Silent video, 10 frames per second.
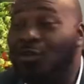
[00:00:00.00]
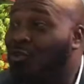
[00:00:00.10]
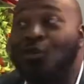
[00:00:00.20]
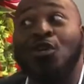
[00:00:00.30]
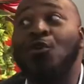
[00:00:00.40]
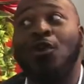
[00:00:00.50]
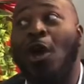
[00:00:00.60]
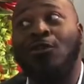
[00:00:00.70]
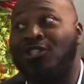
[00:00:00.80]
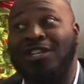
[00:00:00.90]
Do you
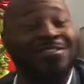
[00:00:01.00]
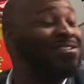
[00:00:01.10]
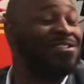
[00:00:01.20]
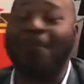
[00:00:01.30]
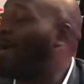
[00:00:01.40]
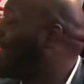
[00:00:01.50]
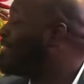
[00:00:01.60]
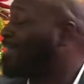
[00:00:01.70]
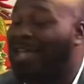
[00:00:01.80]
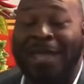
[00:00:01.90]
know Jesus? Somebody
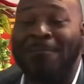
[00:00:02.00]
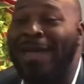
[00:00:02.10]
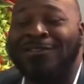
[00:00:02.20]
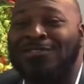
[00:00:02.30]
say amen.